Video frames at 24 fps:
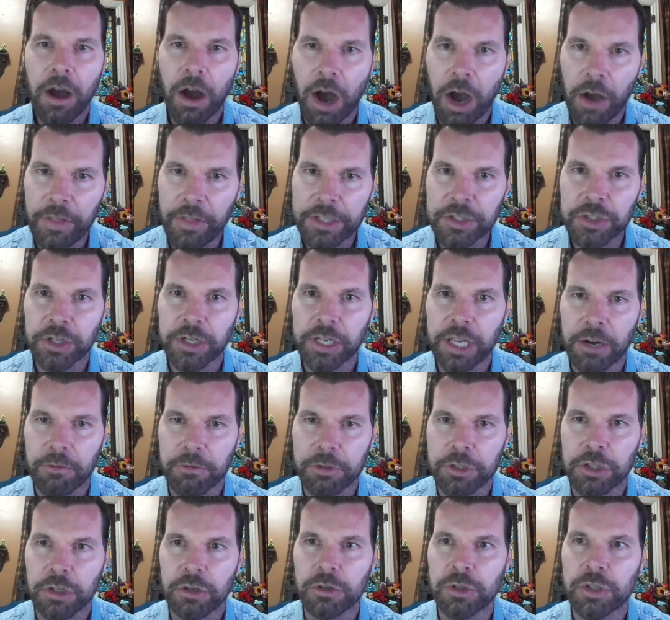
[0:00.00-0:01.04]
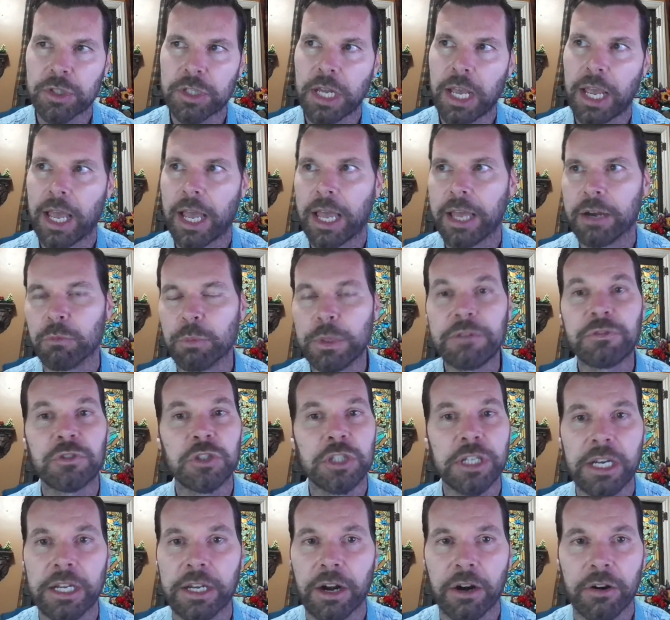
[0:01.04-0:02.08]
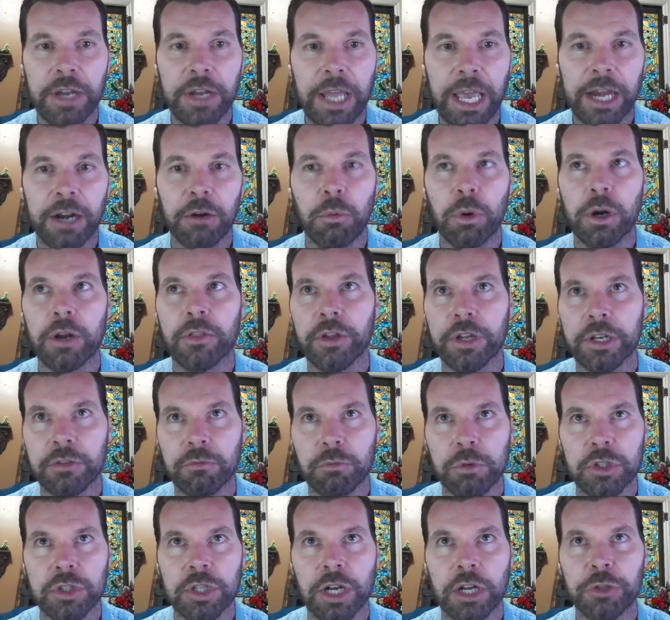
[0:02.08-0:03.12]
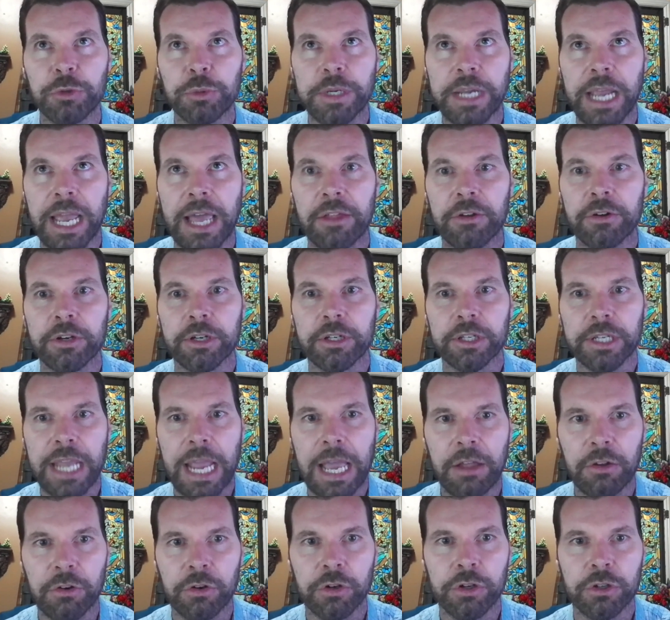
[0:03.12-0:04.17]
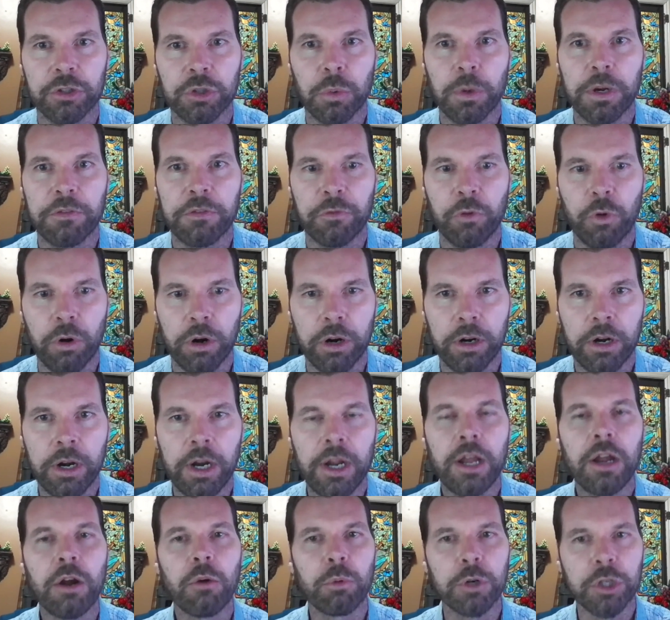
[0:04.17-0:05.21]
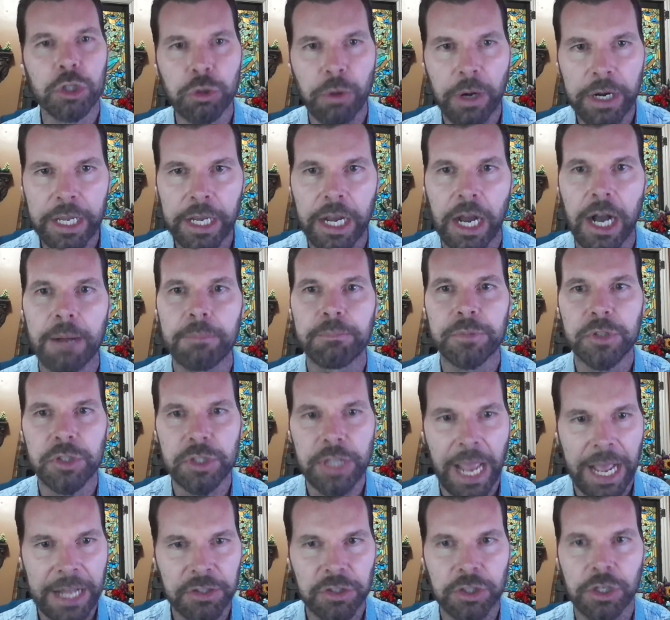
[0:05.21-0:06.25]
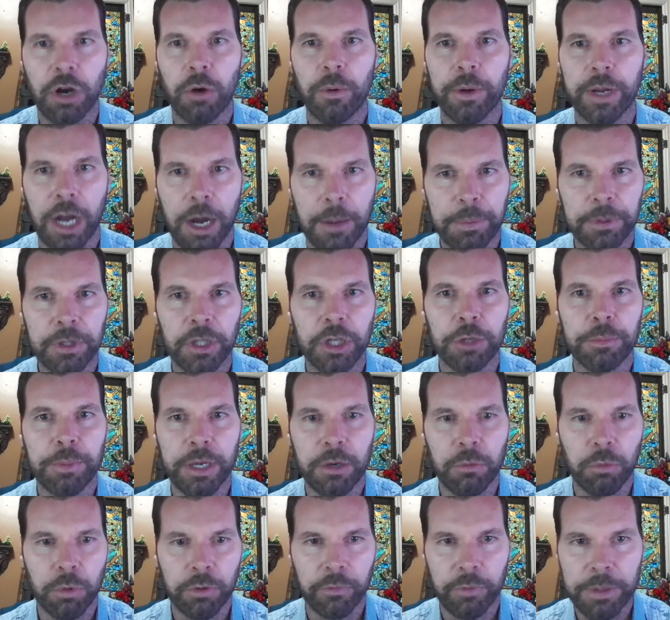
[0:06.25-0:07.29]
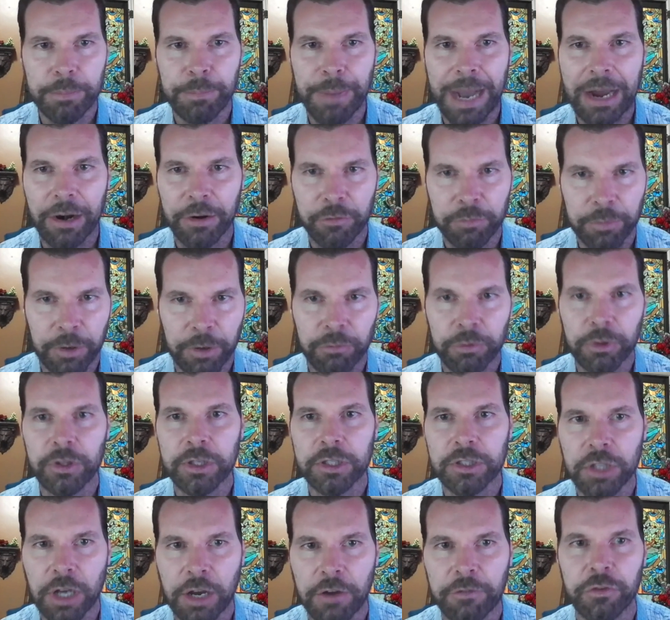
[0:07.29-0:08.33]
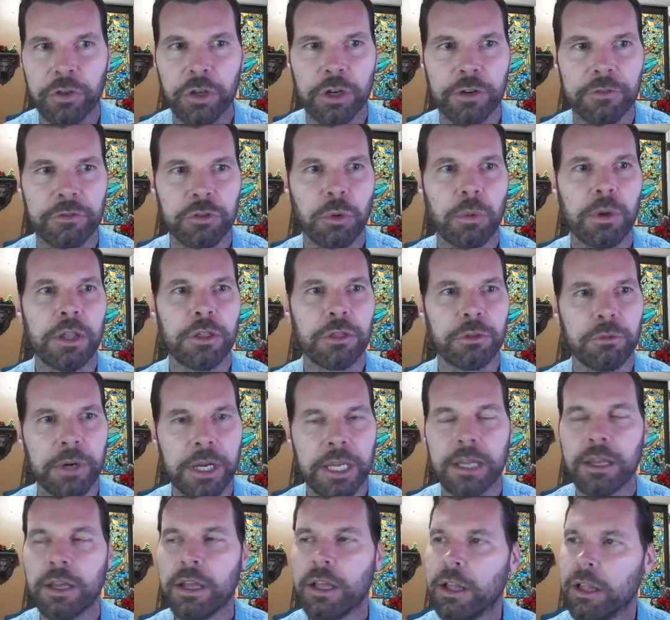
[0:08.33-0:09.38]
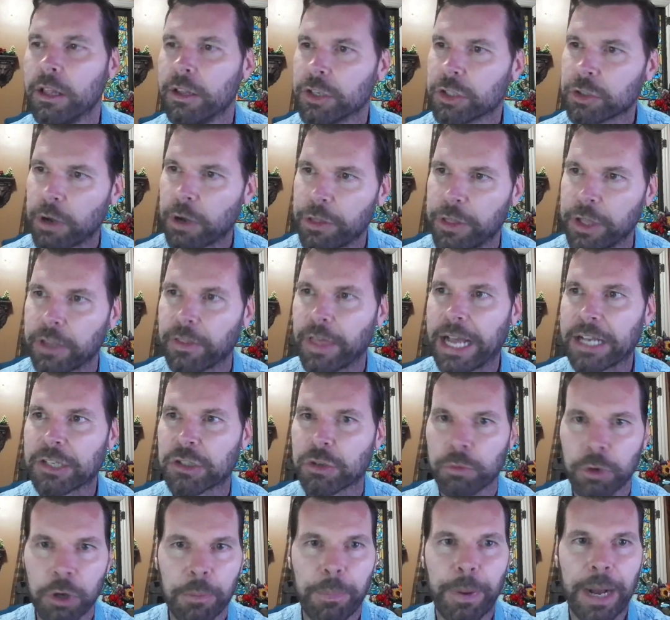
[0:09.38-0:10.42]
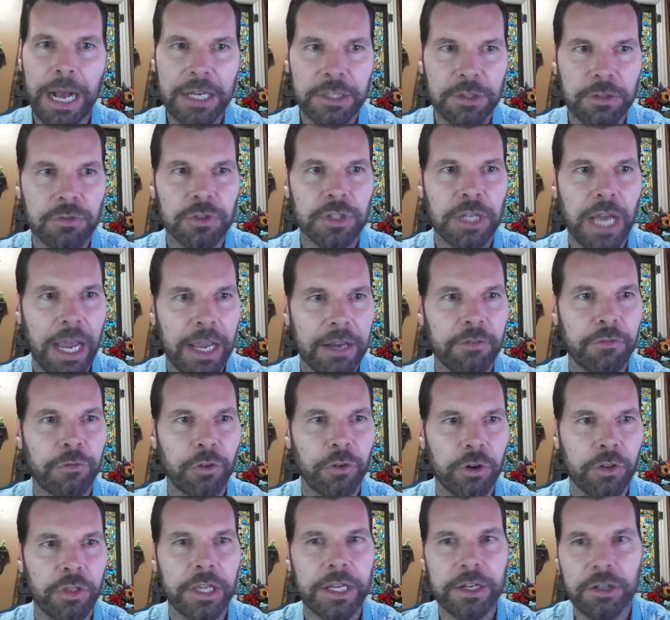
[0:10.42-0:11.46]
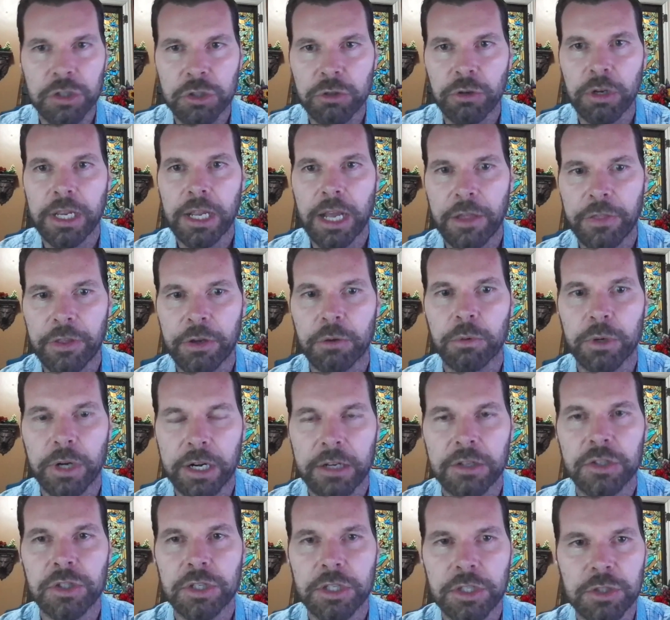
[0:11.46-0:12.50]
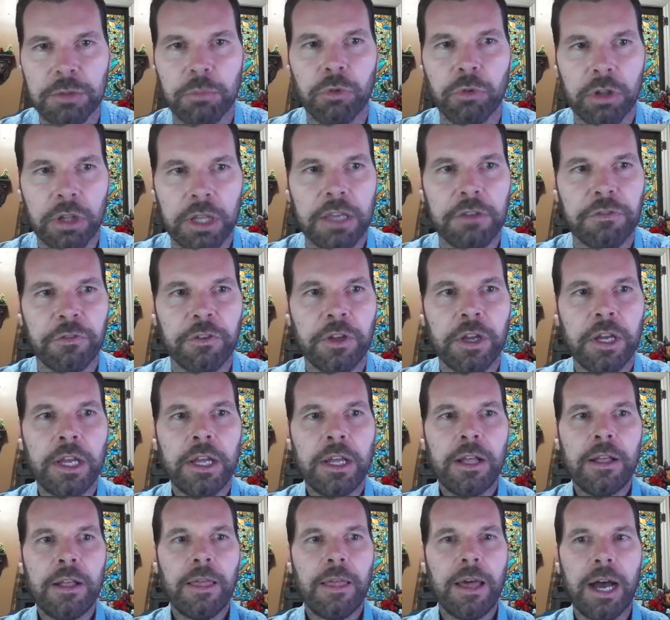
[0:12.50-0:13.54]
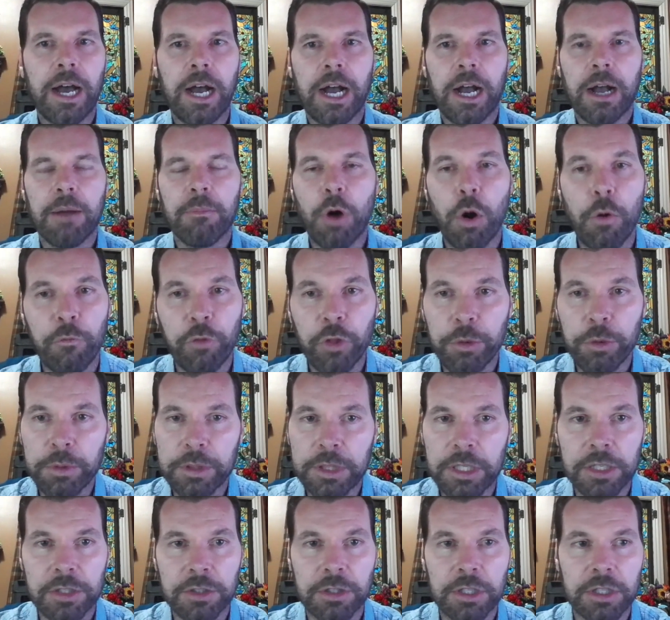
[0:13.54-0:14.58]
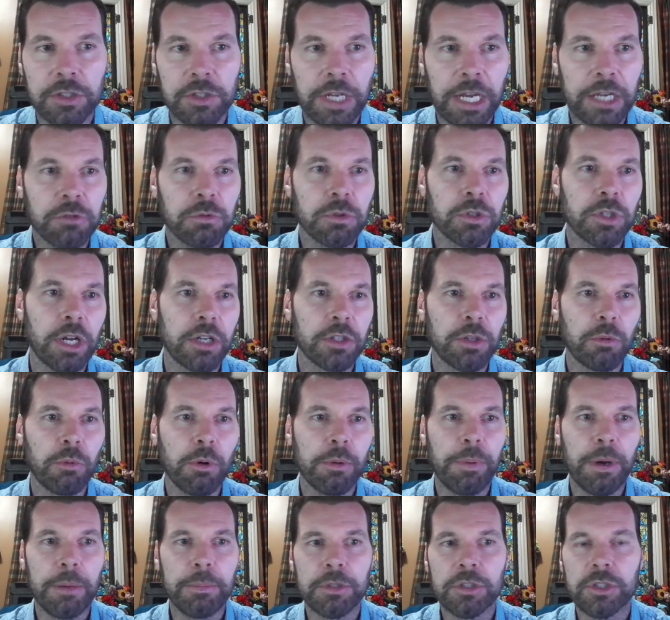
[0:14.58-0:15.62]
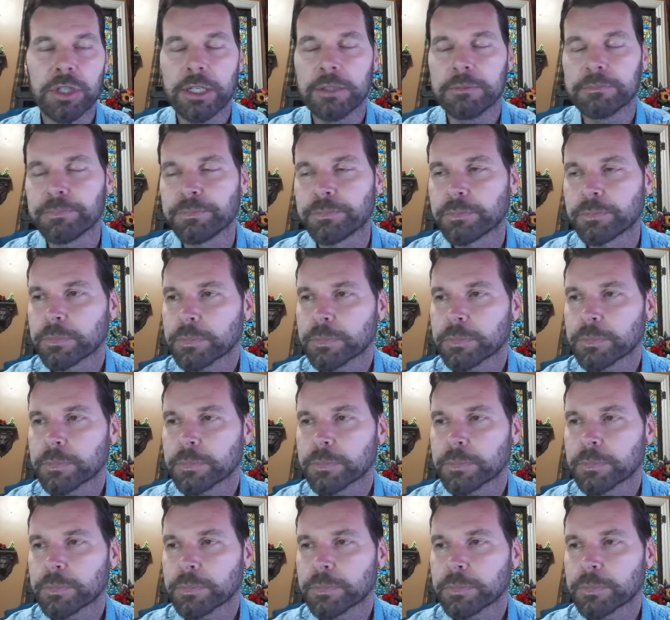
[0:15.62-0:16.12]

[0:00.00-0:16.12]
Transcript: all that's going to get reduced. And we've seen it in our data where the results we gathered in calendar year 24 we're trending up. SAT's going up a little bit. We're rebounding from a really tough year of 23. So I think that's a real positive sign for the industry. I think we're going to see some relief, hopefully with these next results that we're publishing.